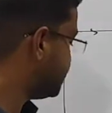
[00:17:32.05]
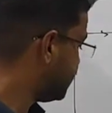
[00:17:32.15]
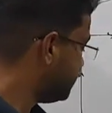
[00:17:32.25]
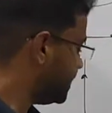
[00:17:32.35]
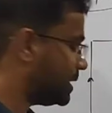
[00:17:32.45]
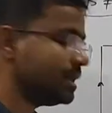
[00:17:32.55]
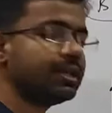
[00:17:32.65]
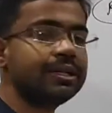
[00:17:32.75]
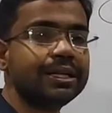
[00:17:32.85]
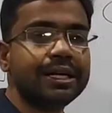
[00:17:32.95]
why we are
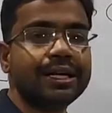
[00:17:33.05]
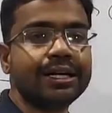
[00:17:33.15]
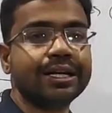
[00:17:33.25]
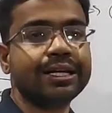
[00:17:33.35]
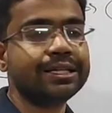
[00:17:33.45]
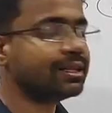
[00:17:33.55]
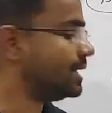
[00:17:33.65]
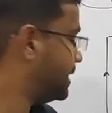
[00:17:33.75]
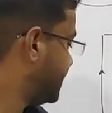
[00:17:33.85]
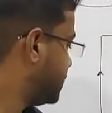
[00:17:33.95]
getting
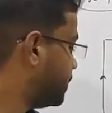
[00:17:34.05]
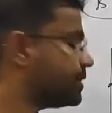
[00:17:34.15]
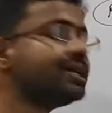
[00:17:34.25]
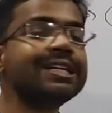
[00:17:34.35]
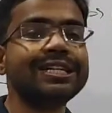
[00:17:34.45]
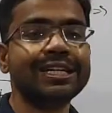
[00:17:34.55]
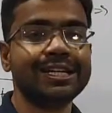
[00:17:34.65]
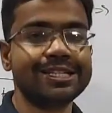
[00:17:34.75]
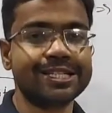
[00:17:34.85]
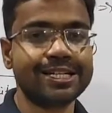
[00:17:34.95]
the contradicting
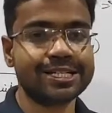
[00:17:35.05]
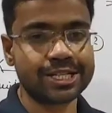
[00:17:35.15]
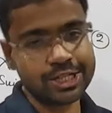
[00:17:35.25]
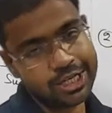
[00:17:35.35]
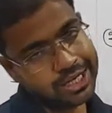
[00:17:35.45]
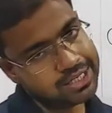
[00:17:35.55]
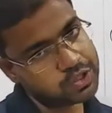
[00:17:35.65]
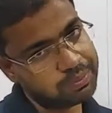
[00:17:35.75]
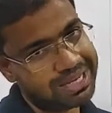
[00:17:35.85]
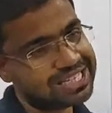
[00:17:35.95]
results. So
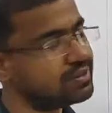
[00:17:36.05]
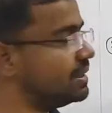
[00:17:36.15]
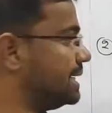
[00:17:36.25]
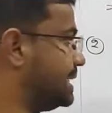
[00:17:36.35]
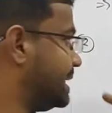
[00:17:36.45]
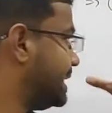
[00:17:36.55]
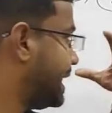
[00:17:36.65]
Maxwell